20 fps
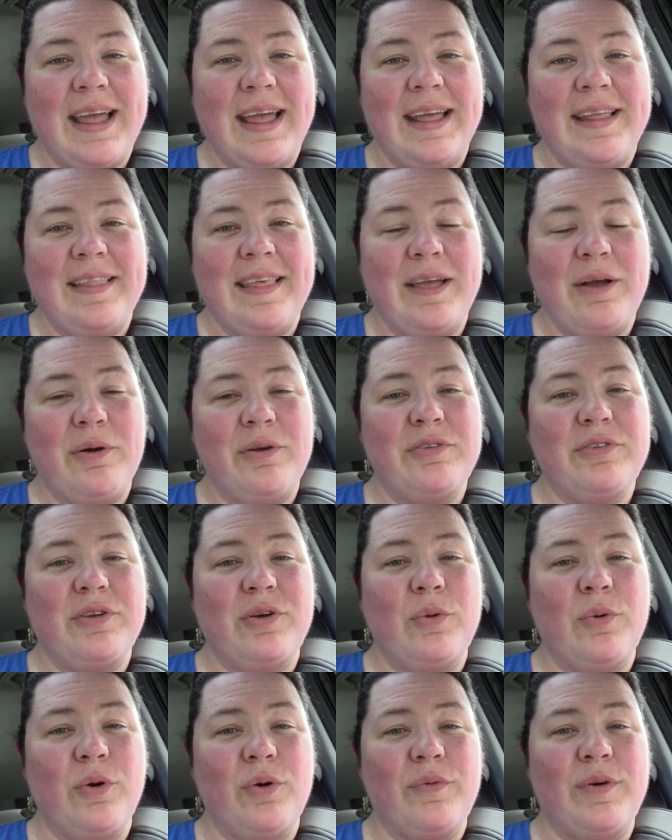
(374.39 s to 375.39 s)
and they
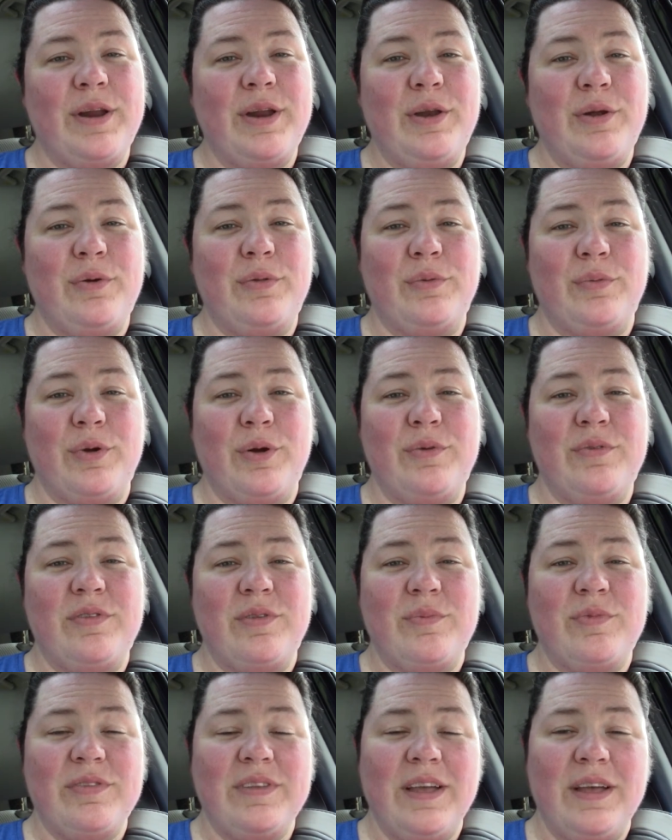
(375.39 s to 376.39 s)
also already know the roads
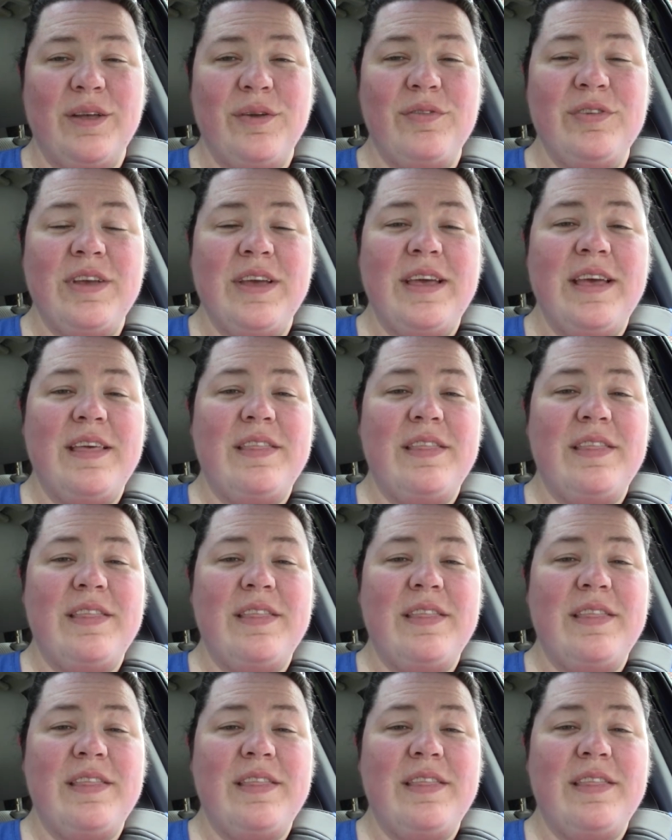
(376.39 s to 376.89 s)
themselves.